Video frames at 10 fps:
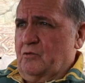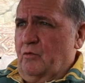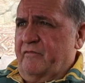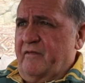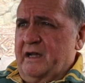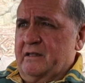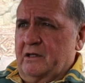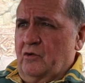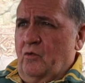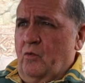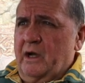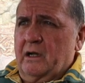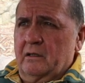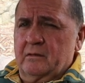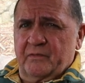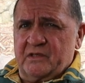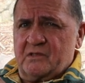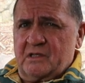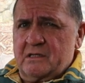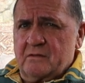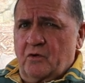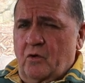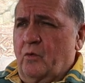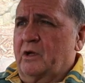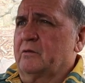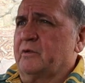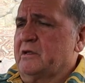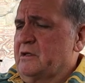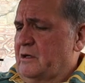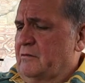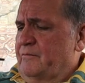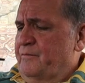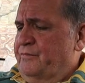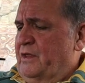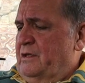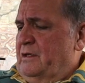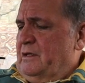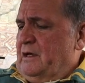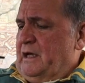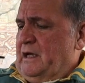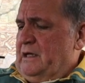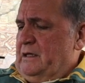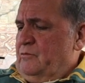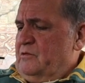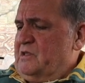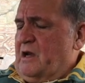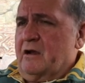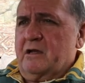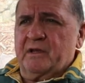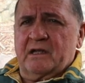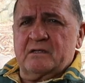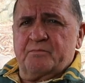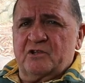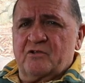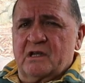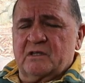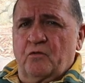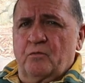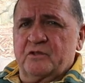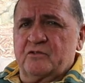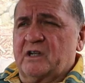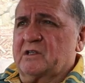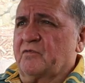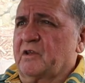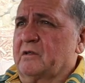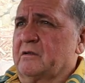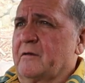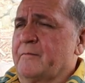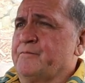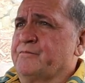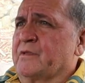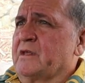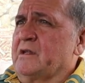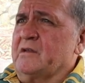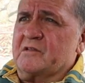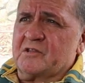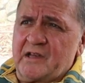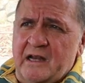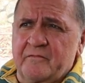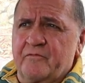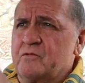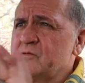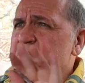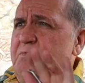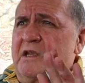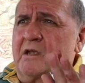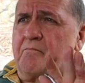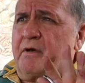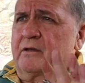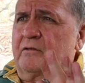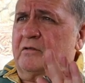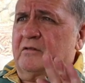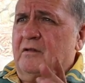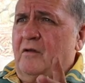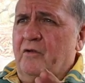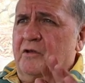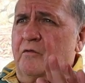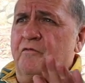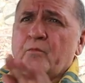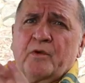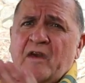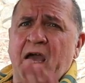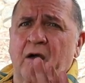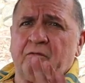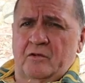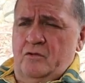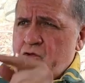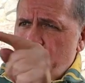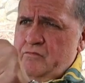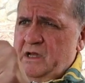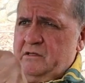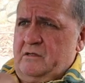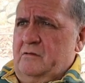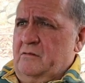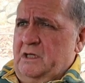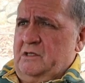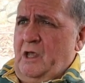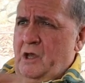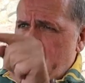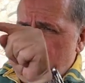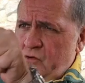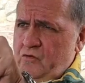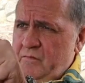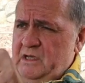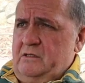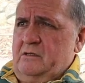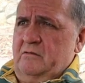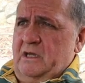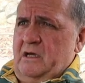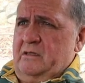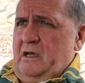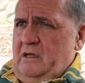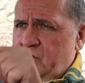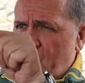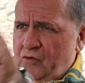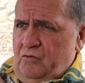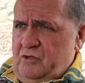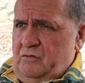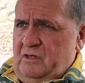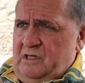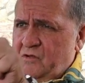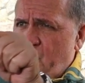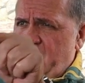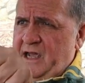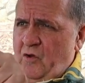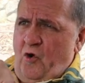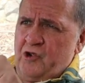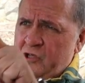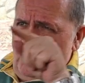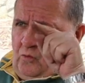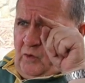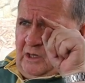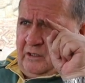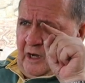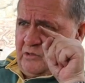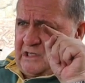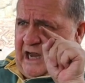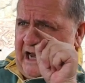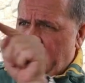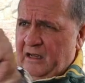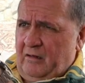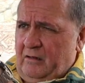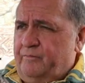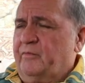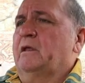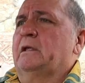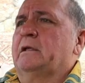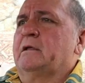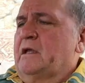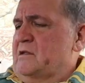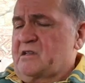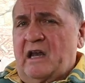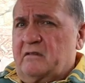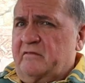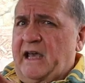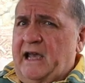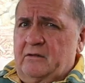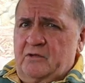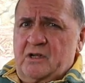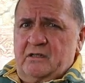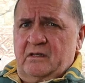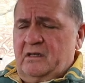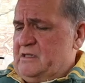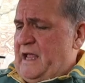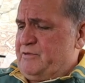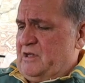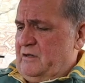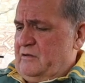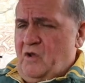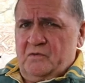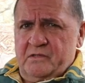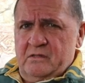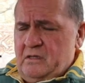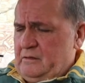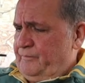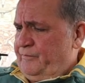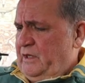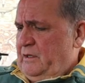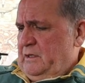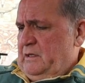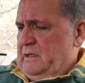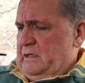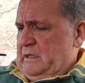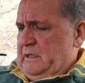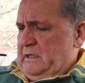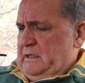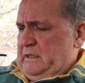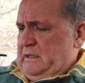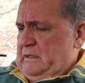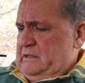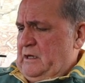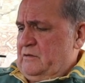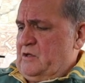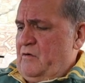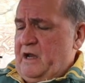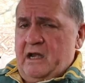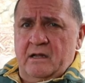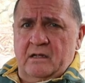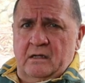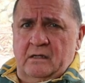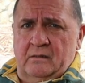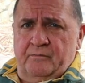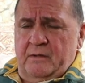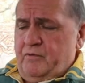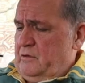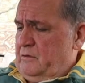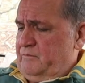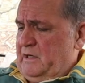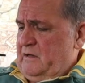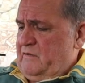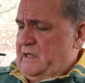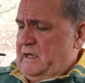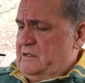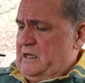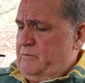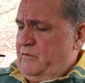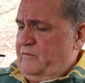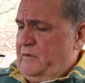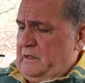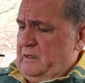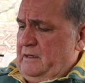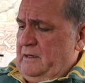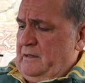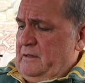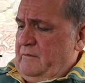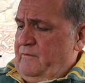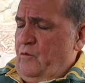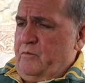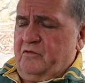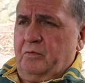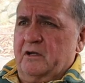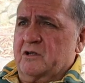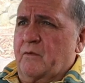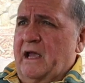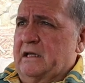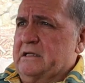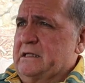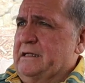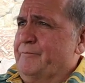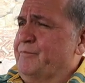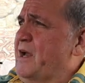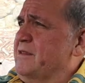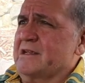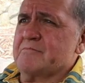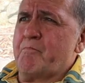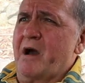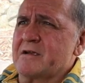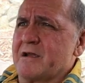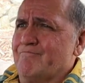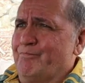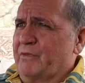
you will find that your will, the seat of your will within you, will slowly begin to be transformed and transfigured. And instead of rules being imposed on you from without, you must do this, you must do the other, you do this or that, or you will go to hell. Instead of that, which I think is absolute nonsense, so sorry any people who believe in that type of form of spirituality, I think it's bunkum.